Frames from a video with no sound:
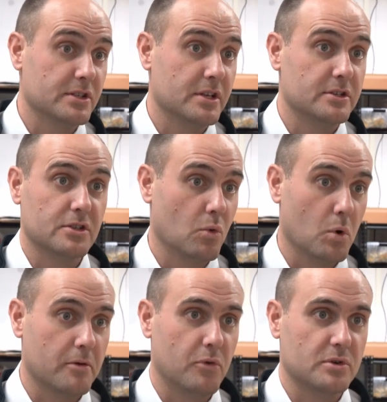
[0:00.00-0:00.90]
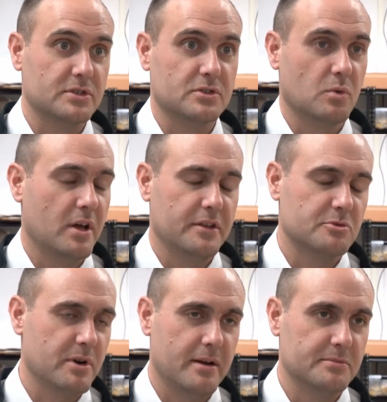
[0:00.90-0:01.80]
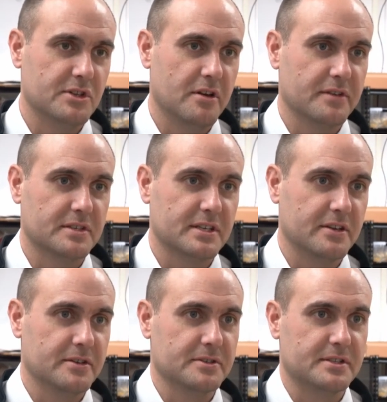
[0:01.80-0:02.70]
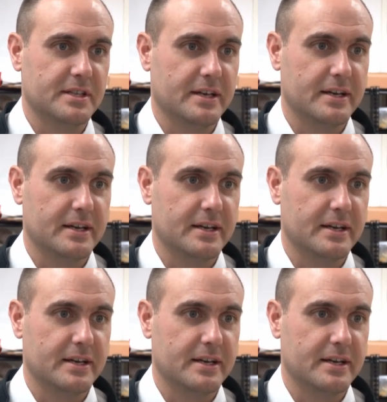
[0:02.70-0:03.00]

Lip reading: the workforce as well, these problem-solving skills,